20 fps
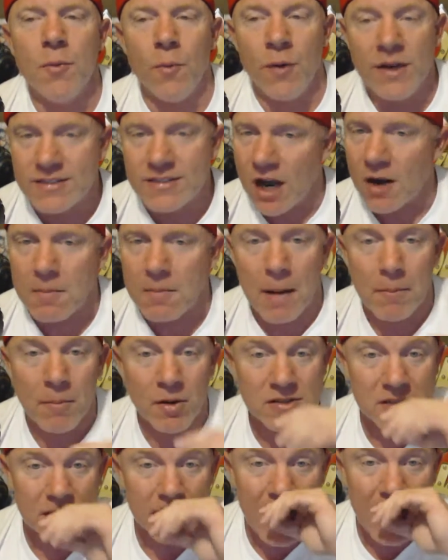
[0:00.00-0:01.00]
we talk about
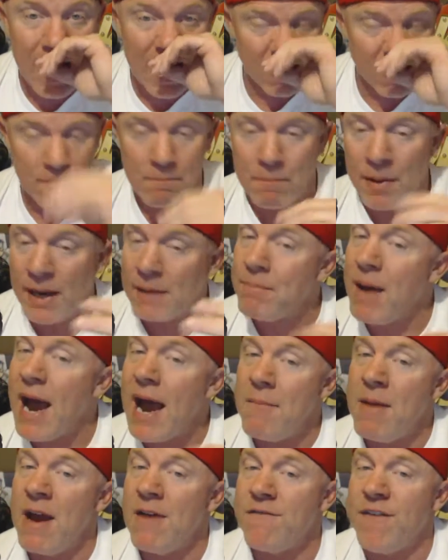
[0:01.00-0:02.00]
books a lot, big
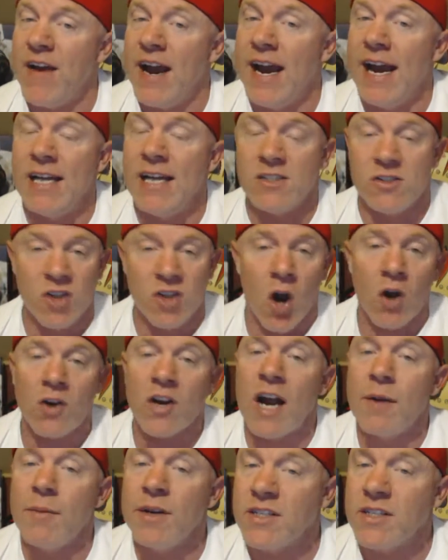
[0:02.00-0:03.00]
Batman fans. Dark
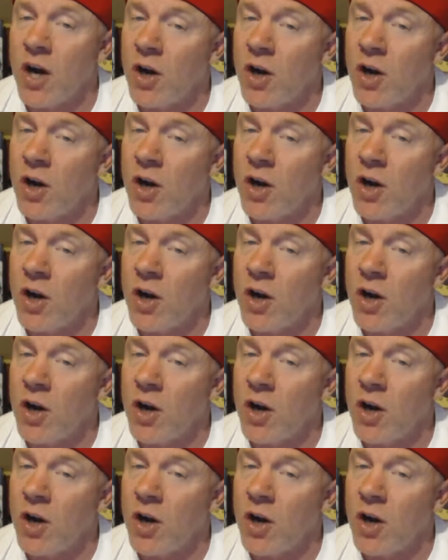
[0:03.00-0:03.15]
Knight